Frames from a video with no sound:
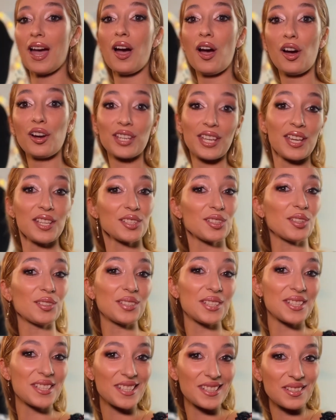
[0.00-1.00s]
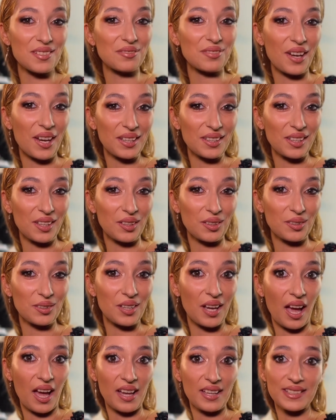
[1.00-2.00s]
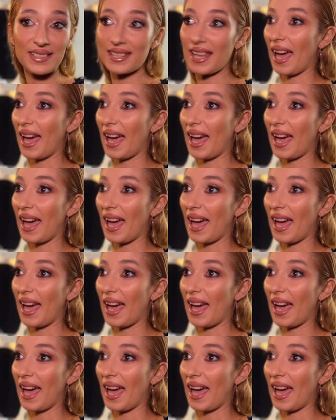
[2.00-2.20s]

Okay, so this is the final look, guys.